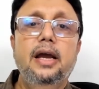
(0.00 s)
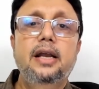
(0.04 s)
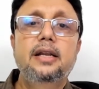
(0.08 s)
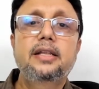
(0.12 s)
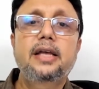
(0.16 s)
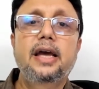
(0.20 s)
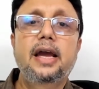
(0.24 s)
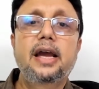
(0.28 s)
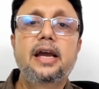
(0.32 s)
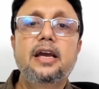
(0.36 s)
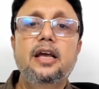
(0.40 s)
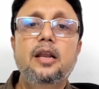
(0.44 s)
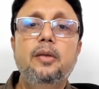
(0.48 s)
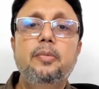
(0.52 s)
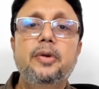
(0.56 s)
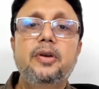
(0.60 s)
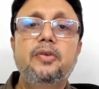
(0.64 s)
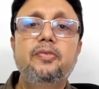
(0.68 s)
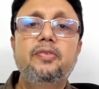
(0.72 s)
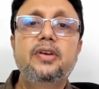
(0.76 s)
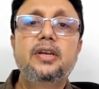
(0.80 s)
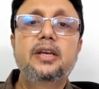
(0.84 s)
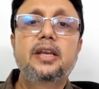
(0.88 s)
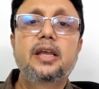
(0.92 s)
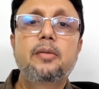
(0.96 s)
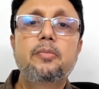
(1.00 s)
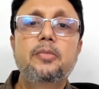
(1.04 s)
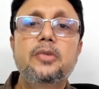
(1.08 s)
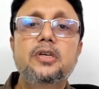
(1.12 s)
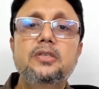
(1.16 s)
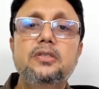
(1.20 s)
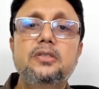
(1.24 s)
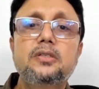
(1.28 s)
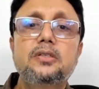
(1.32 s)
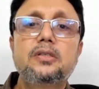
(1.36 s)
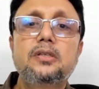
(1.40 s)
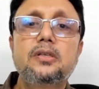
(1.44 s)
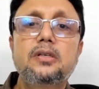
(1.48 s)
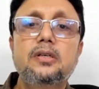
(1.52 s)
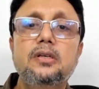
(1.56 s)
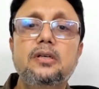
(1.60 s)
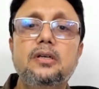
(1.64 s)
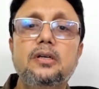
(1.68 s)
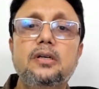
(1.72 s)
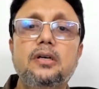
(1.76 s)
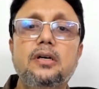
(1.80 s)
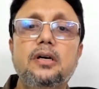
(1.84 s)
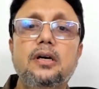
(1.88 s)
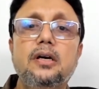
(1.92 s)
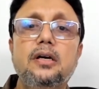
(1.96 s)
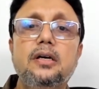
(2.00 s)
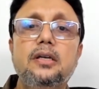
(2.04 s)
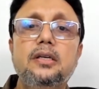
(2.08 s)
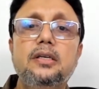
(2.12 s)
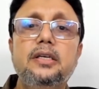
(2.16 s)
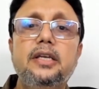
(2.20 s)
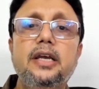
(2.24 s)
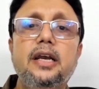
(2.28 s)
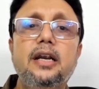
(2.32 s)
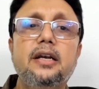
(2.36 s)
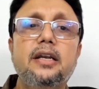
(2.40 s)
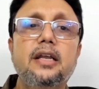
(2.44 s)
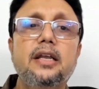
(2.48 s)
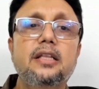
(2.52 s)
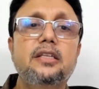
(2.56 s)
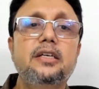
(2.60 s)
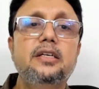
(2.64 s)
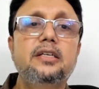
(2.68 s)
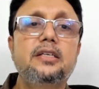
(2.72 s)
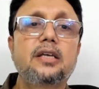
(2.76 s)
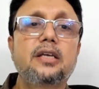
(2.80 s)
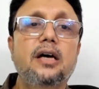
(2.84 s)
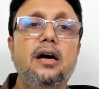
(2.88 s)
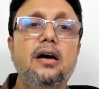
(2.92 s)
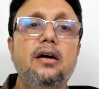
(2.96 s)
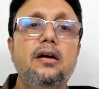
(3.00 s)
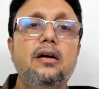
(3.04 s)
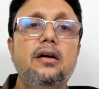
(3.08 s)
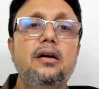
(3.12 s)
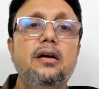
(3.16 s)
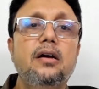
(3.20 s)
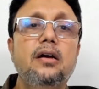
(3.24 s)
And the angle between them is delta theta.